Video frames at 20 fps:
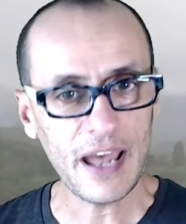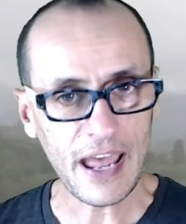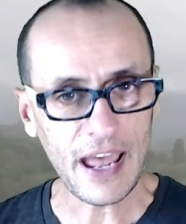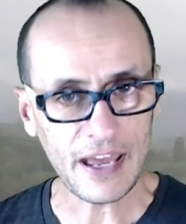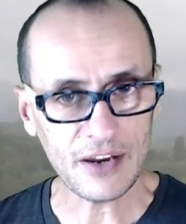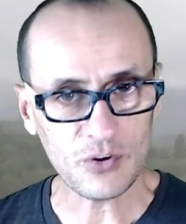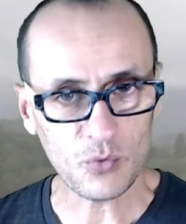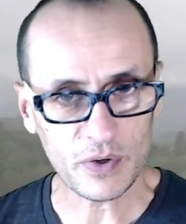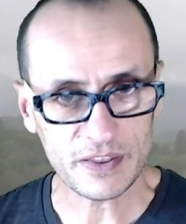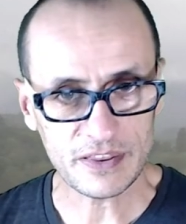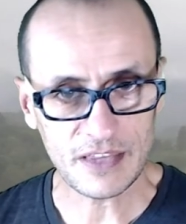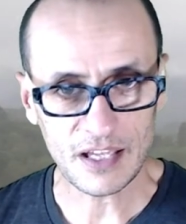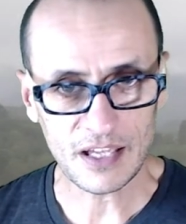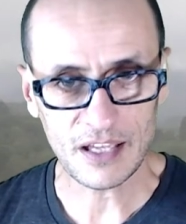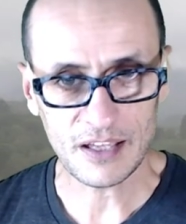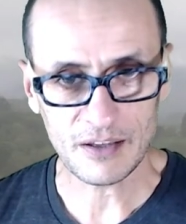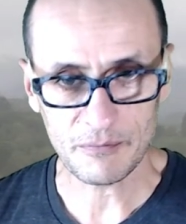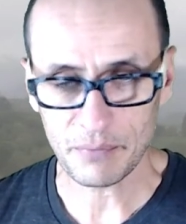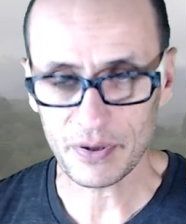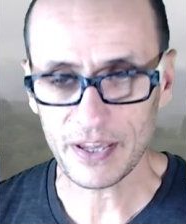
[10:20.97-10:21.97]
and what
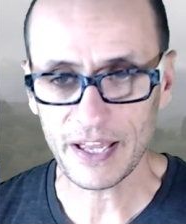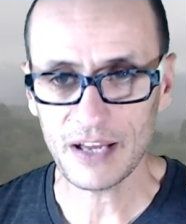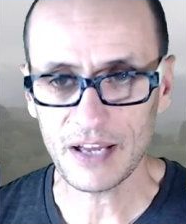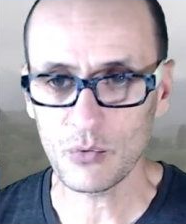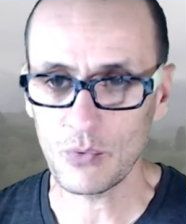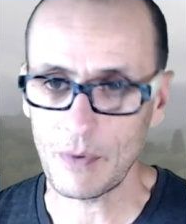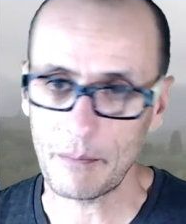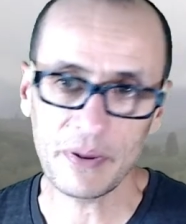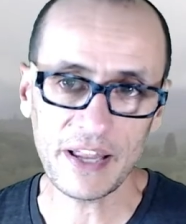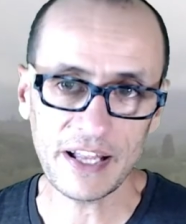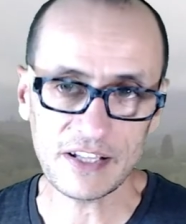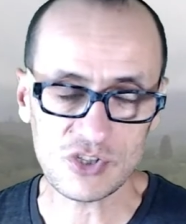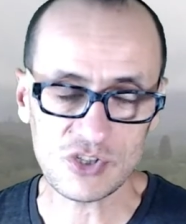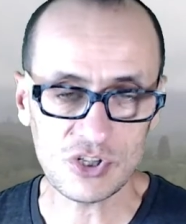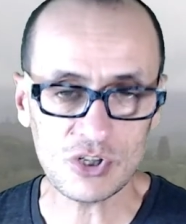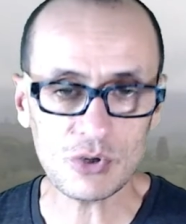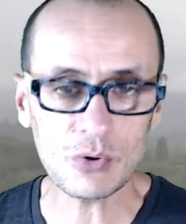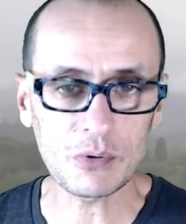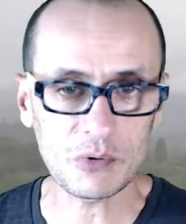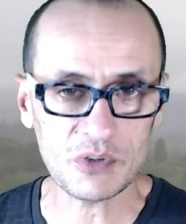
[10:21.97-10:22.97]
the plant what plants
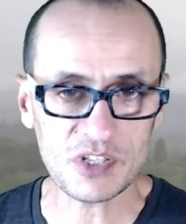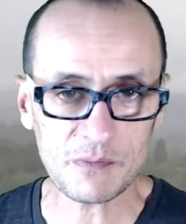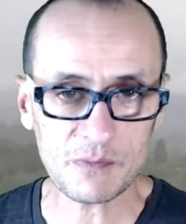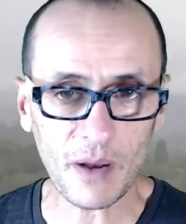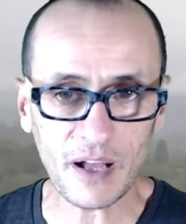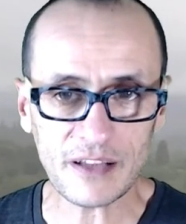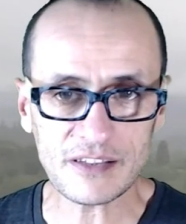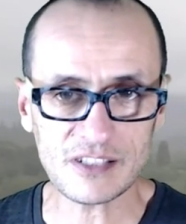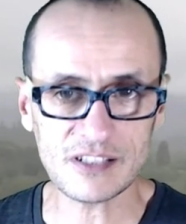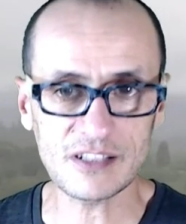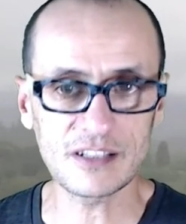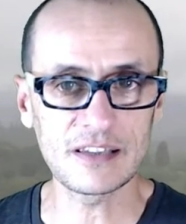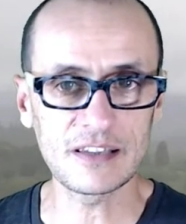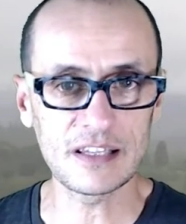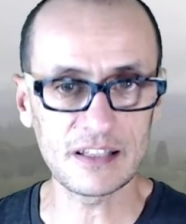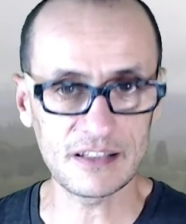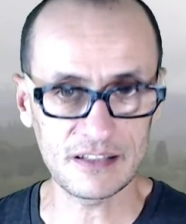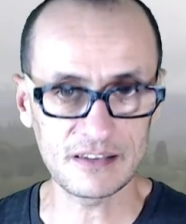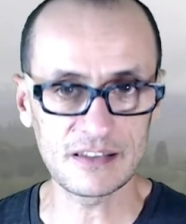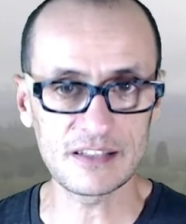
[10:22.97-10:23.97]
do in response to
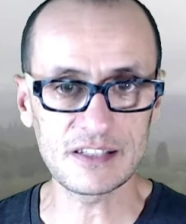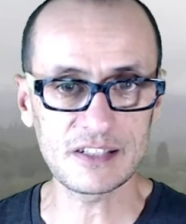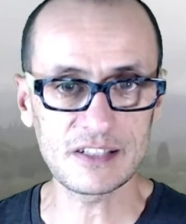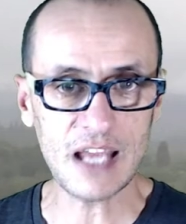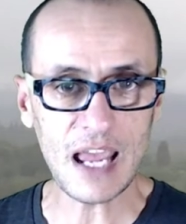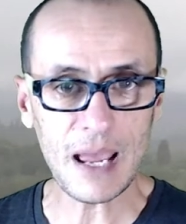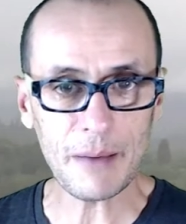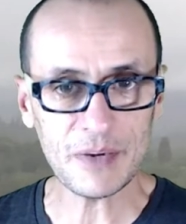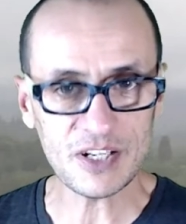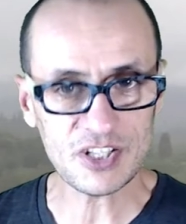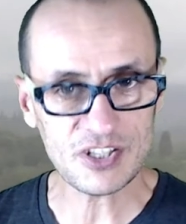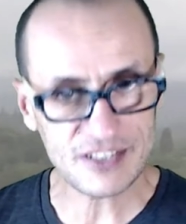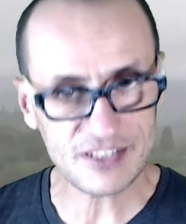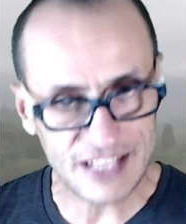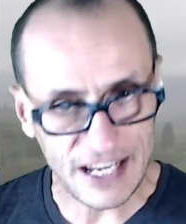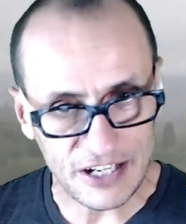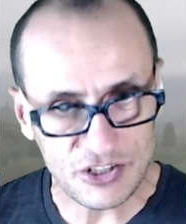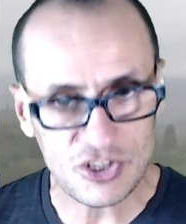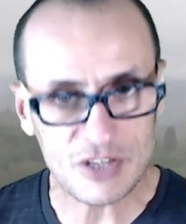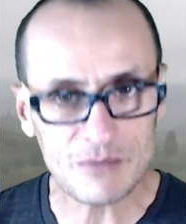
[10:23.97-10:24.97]
the, this damage is
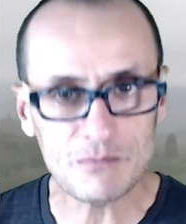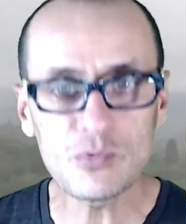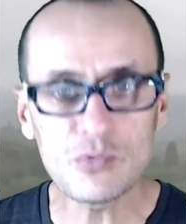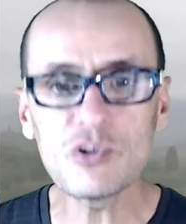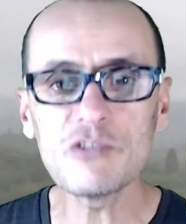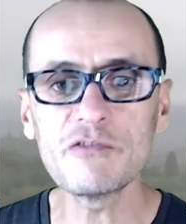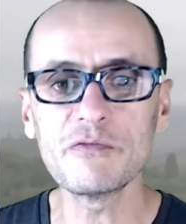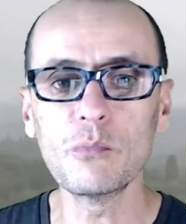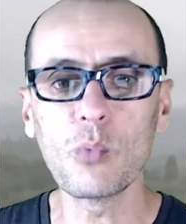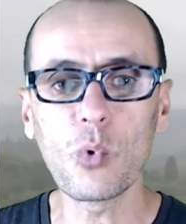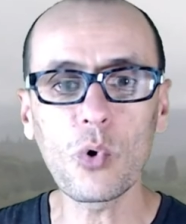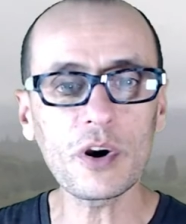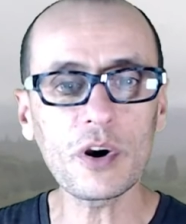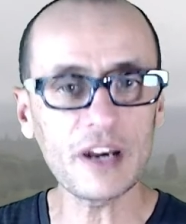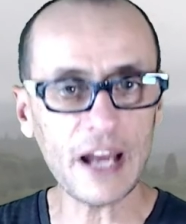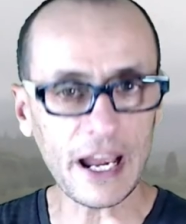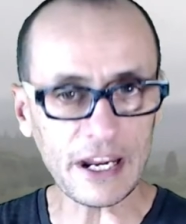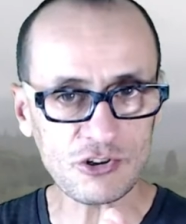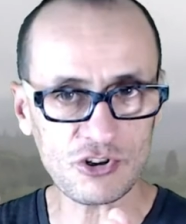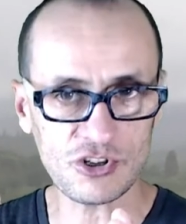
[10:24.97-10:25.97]
actually move more
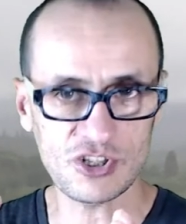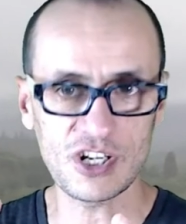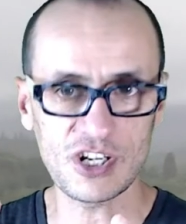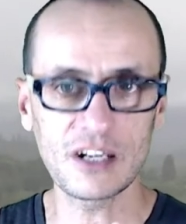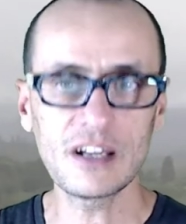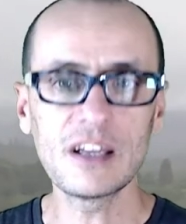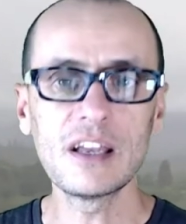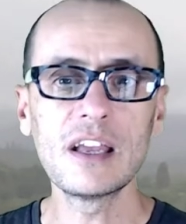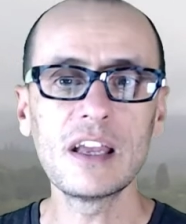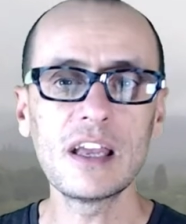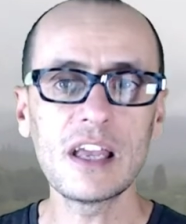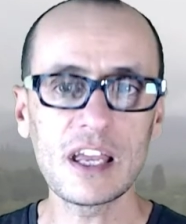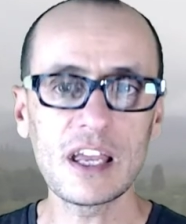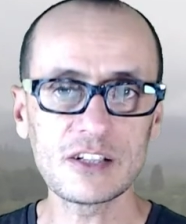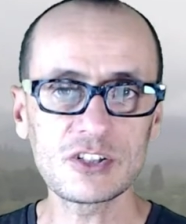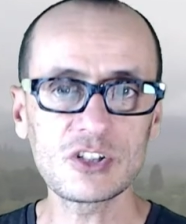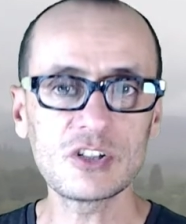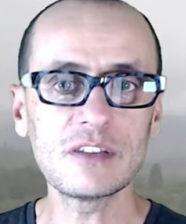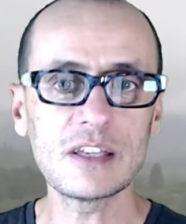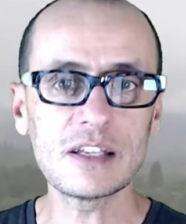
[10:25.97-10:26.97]
nitrogen
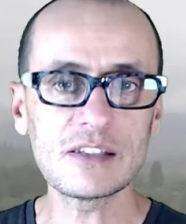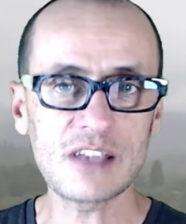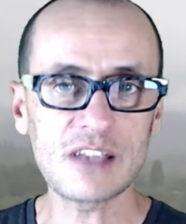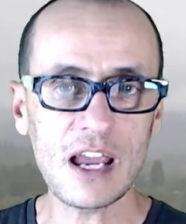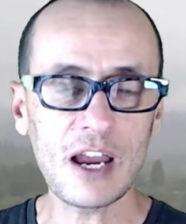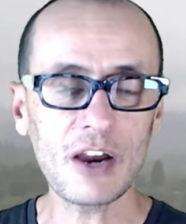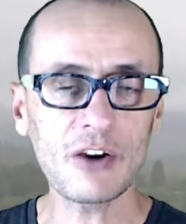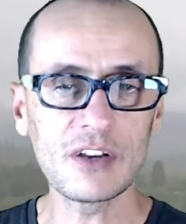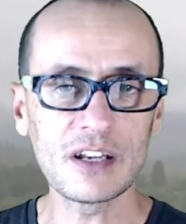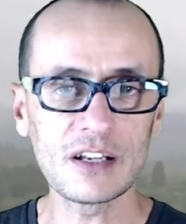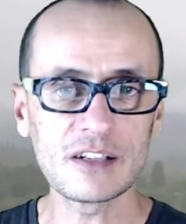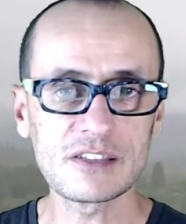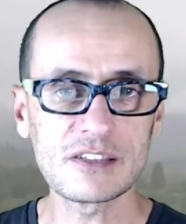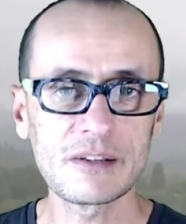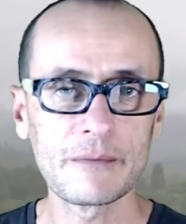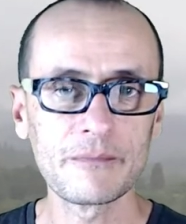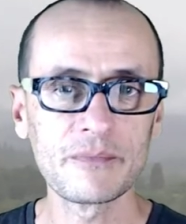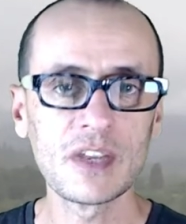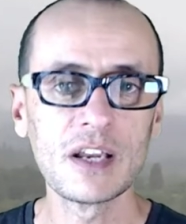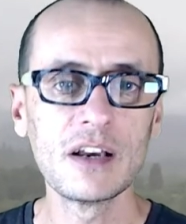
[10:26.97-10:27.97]
into these areas